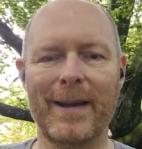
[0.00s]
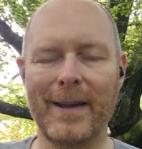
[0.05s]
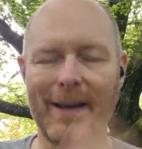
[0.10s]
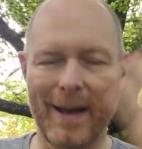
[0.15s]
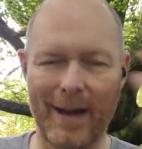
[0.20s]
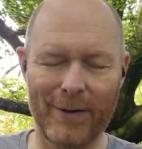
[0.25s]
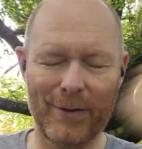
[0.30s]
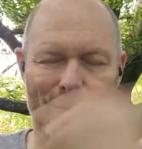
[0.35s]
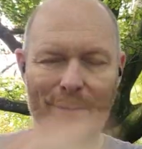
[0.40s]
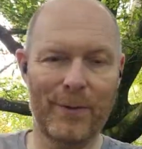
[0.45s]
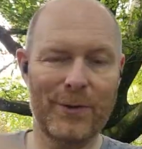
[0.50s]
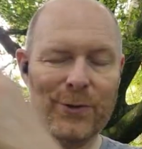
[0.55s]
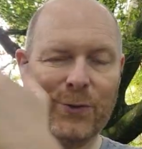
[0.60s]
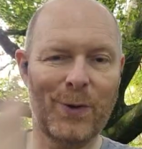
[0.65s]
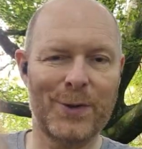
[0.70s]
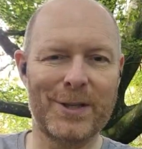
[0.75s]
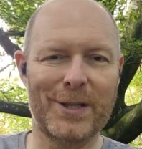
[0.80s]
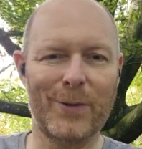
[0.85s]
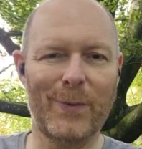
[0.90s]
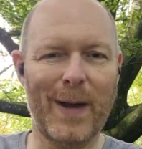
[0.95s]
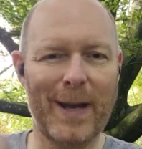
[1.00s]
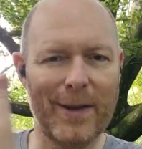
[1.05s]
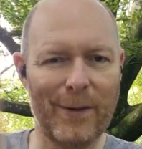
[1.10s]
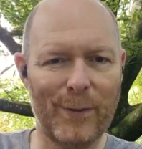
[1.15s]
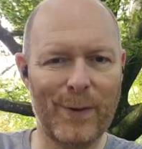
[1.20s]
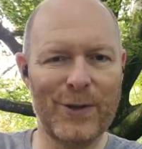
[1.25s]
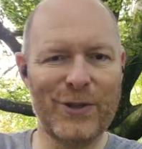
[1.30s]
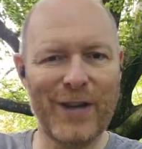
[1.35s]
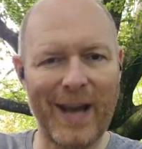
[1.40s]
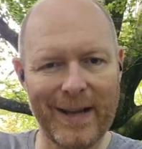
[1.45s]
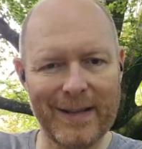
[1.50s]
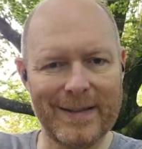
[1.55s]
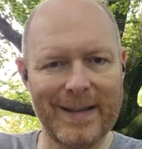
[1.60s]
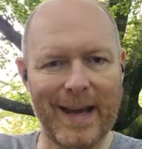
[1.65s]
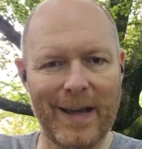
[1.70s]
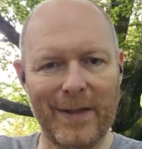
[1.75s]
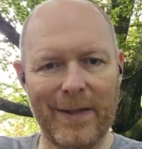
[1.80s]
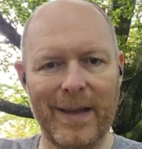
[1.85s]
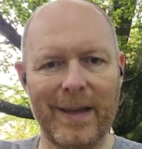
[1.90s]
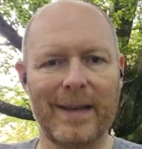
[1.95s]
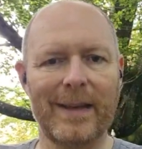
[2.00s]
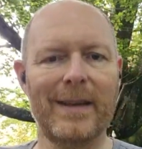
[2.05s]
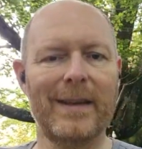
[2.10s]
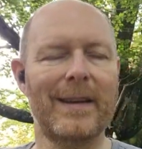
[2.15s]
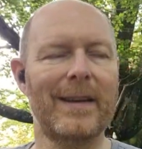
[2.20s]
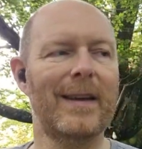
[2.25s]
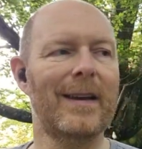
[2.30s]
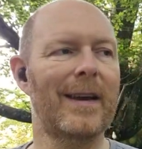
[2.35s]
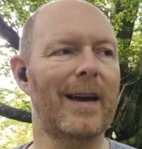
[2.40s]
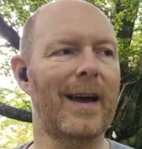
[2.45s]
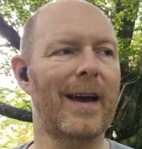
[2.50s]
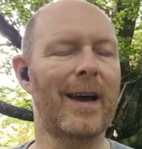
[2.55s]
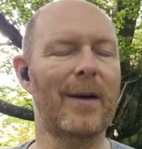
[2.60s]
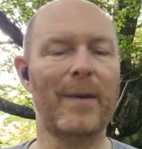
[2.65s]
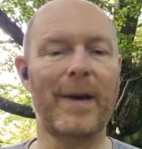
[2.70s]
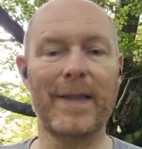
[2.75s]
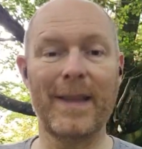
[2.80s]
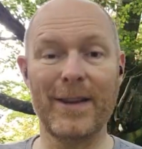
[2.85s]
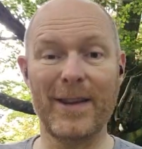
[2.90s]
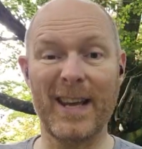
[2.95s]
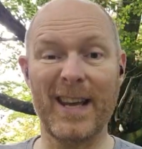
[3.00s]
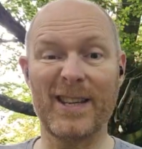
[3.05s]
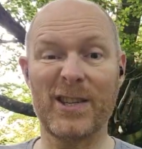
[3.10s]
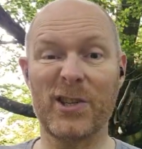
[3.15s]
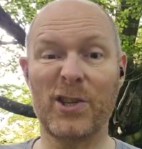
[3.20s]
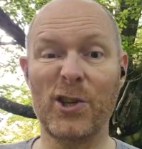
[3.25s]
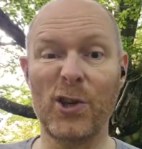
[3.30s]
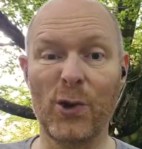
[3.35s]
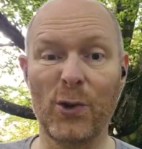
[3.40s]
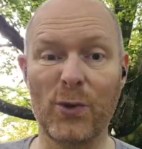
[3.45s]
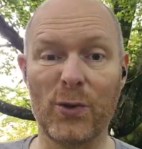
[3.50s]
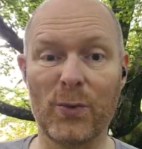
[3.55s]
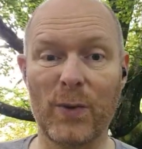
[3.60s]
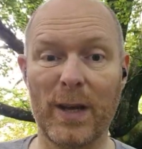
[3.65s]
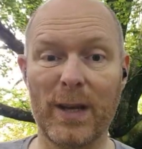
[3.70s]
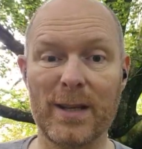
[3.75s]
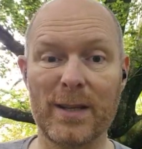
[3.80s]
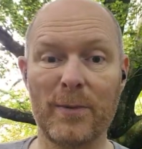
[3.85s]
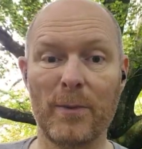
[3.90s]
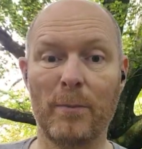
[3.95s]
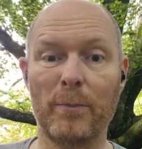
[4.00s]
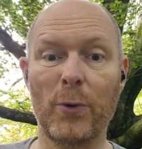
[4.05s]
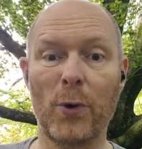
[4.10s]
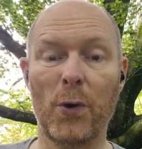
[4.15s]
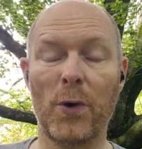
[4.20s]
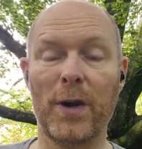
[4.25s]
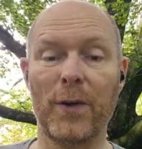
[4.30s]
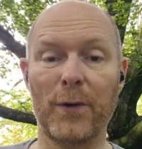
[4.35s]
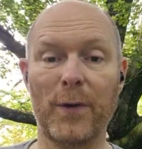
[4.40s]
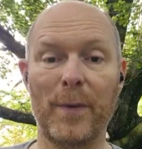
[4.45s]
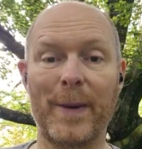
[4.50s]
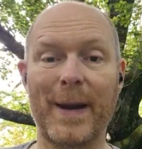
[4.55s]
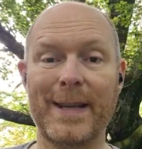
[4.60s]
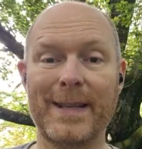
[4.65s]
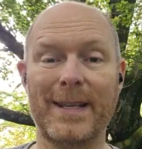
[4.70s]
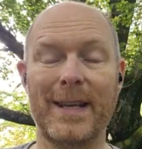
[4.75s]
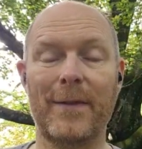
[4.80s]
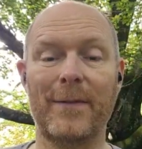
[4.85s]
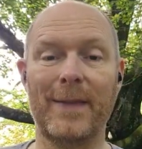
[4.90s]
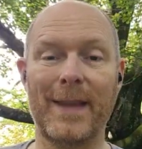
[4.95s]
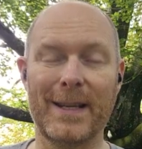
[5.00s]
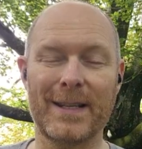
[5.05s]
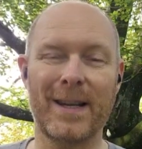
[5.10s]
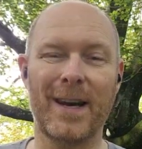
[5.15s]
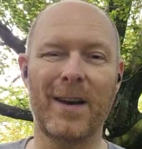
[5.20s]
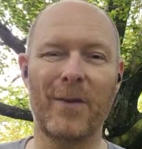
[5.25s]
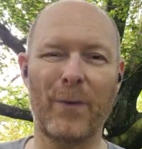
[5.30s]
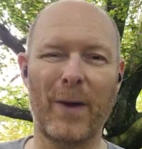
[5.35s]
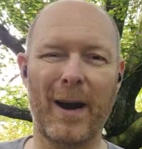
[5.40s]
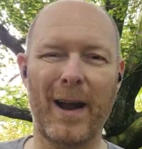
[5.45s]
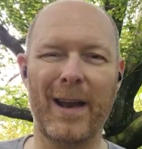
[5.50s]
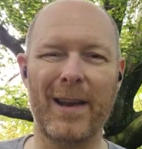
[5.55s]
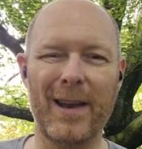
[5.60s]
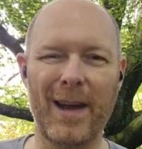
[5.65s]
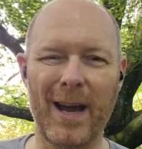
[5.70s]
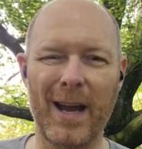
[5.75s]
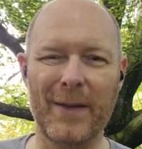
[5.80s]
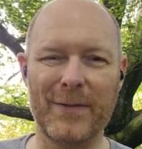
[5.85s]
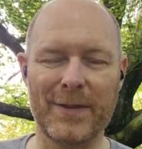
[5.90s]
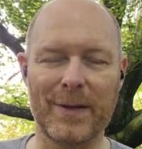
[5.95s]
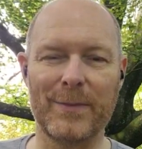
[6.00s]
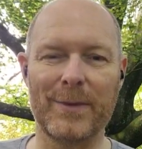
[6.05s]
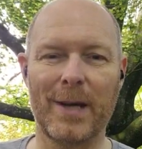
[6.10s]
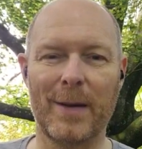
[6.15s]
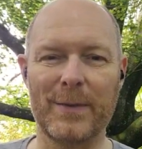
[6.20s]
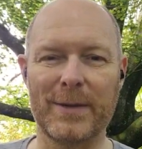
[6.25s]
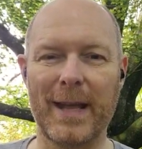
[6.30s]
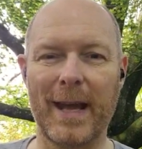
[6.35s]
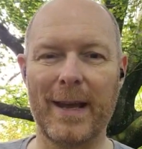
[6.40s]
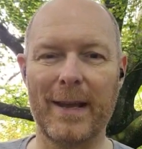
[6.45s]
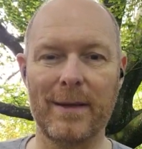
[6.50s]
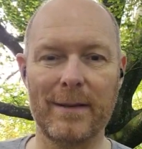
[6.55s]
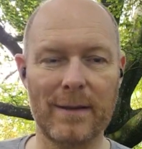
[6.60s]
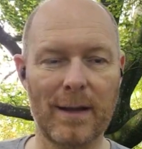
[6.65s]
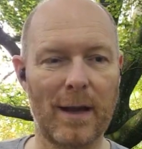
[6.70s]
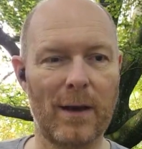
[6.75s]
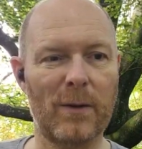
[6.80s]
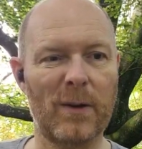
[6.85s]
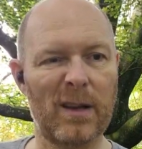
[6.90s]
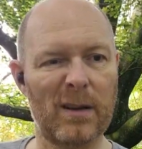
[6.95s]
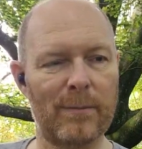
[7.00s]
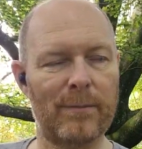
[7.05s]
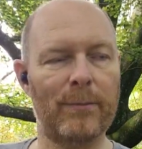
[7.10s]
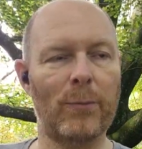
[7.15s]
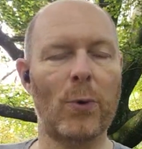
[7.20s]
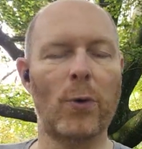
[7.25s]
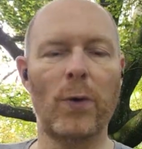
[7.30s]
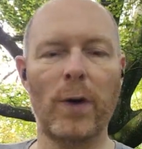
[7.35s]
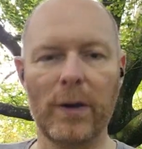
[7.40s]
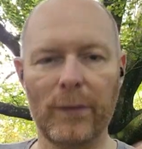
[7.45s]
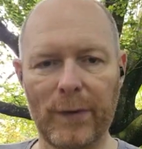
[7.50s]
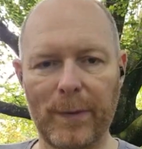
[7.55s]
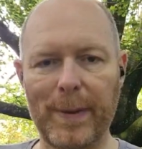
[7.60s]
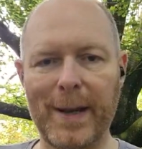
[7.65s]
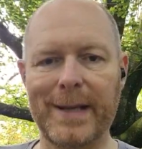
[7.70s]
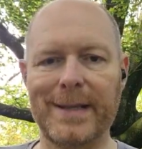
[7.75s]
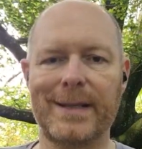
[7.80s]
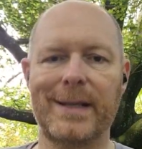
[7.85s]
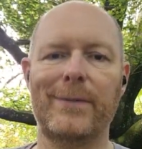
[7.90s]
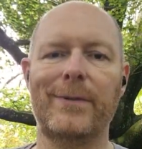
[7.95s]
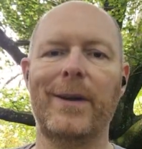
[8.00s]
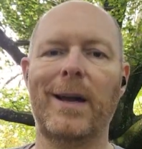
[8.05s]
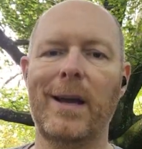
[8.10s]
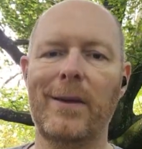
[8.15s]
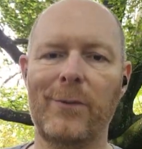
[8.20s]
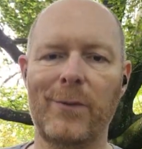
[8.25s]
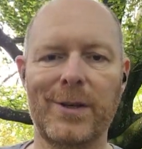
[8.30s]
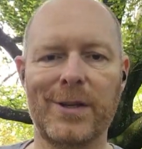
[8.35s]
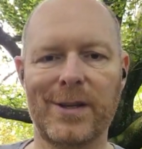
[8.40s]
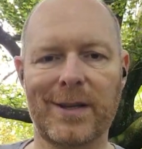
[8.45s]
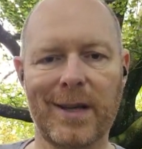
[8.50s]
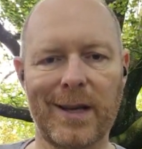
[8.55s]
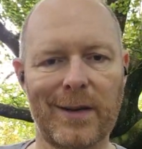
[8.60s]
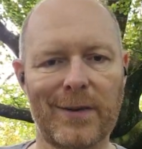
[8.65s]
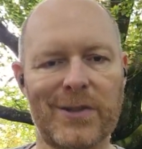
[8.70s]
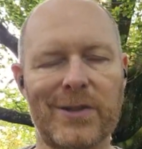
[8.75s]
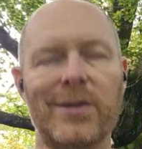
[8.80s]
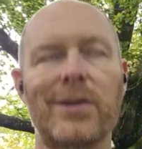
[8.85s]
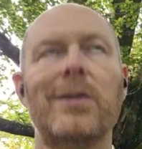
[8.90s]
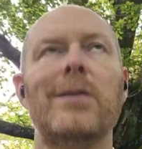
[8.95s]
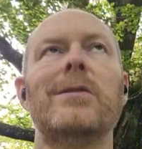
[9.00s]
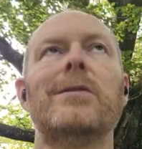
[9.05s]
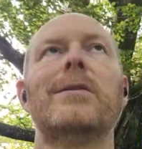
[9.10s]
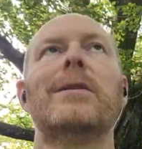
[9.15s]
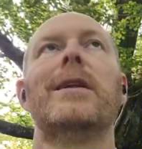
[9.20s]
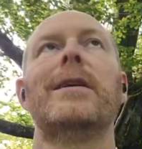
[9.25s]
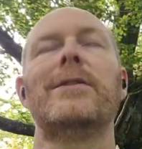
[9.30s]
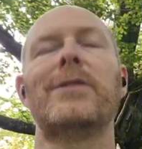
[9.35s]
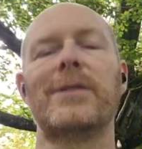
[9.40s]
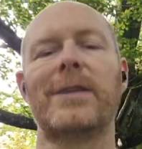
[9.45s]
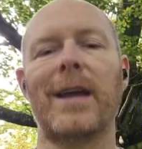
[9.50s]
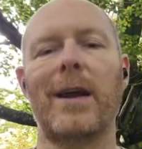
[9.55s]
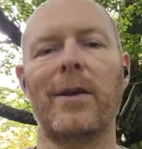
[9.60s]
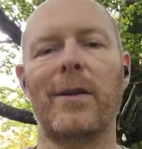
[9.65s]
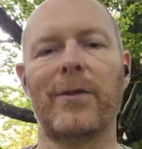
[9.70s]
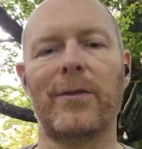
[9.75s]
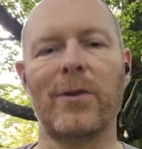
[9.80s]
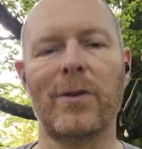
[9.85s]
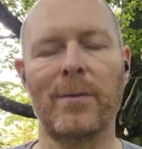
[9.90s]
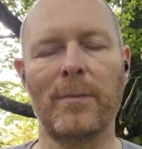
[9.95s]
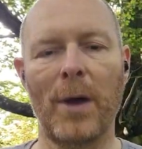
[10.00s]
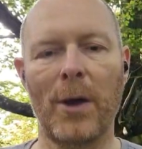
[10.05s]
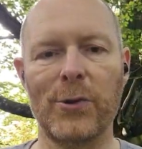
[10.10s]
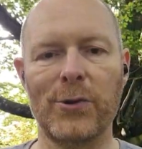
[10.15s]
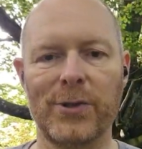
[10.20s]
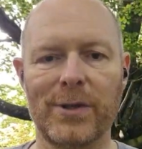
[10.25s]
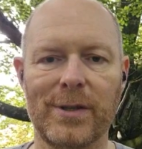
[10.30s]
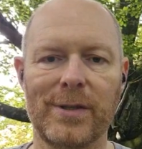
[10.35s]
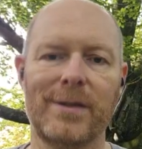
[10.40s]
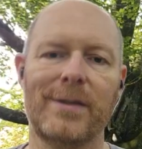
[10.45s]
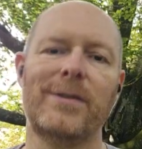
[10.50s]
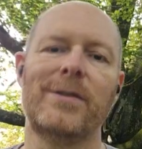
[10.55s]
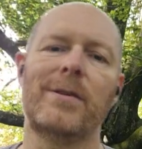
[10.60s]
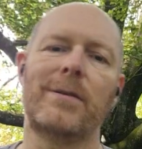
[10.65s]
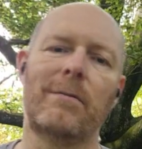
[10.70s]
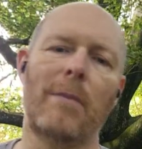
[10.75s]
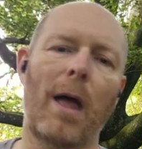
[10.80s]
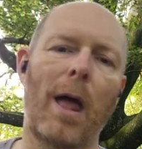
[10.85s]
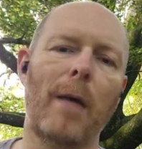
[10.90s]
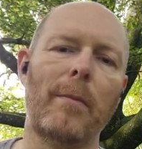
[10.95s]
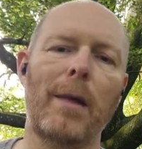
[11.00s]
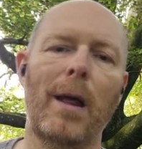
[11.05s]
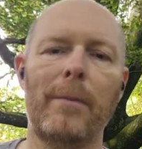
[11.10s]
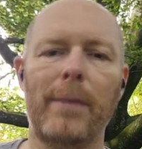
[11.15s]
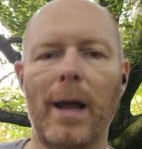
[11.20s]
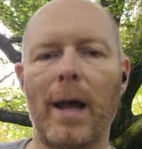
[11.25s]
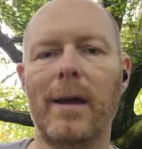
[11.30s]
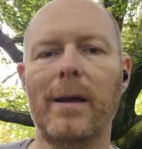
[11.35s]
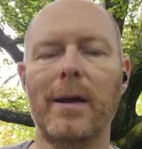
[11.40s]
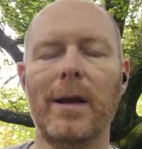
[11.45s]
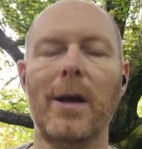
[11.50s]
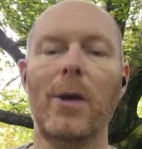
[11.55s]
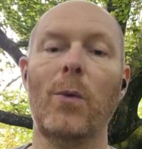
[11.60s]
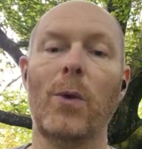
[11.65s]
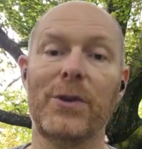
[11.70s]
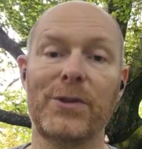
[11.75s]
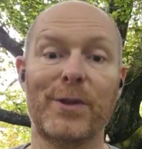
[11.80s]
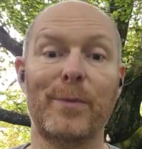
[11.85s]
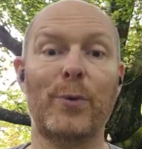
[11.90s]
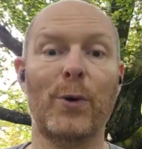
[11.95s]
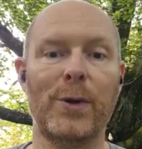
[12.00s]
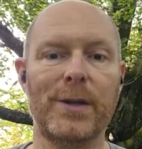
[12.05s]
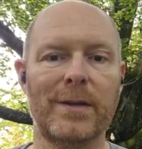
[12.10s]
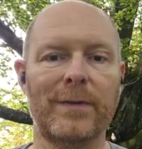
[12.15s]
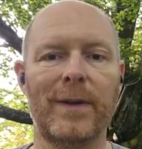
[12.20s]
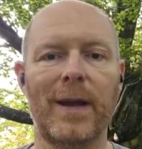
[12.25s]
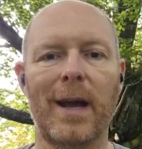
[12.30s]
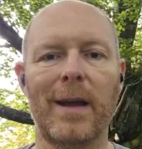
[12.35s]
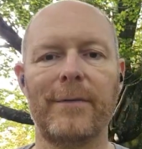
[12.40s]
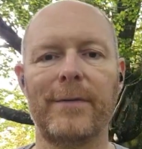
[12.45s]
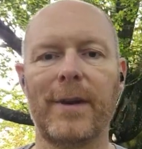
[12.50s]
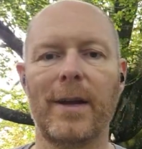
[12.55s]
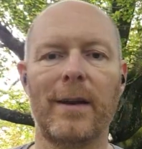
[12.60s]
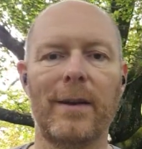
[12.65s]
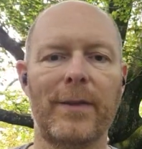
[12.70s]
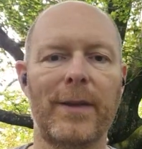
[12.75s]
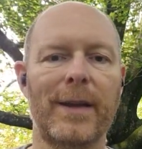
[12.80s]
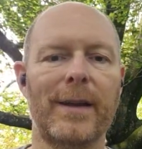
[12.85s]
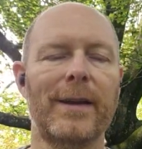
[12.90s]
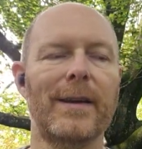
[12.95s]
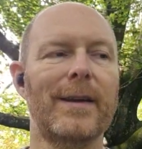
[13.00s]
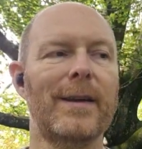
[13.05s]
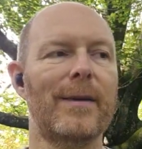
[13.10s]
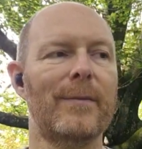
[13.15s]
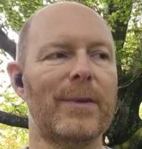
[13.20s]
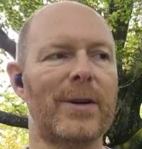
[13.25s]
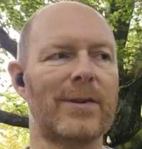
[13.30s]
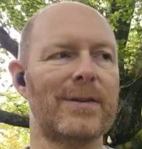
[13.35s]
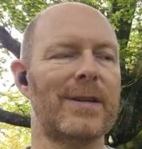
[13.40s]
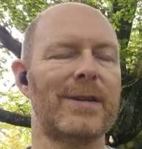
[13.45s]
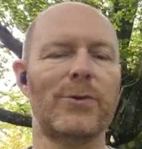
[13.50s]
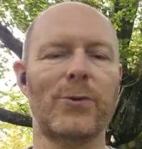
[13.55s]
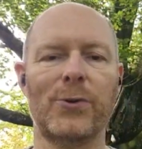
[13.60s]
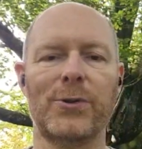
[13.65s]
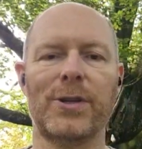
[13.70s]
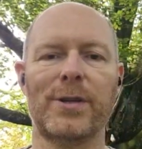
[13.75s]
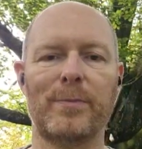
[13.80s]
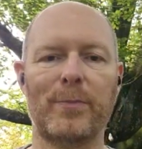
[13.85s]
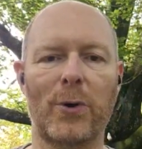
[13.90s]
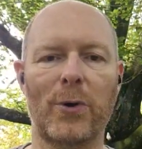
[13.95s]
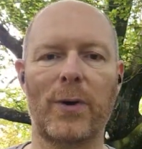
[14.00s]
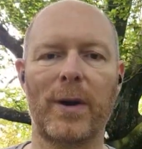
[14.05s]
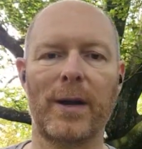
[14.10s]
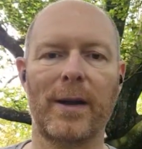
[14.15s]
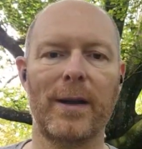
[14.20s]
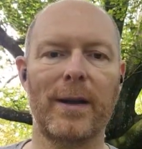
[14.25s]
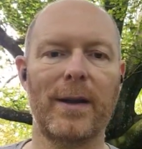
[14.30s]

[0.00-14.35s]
and you'll swat it away, you'll reject that thing. And then you get snooze, where you're sort of boring and repetitive, and that's kind of where our lives sometimes get, we get boring, repetitive life. We just kind of snooze, and like just getting through the motions and just blah, blah, blah. What's the point of life kind of thing, because it's all just boring.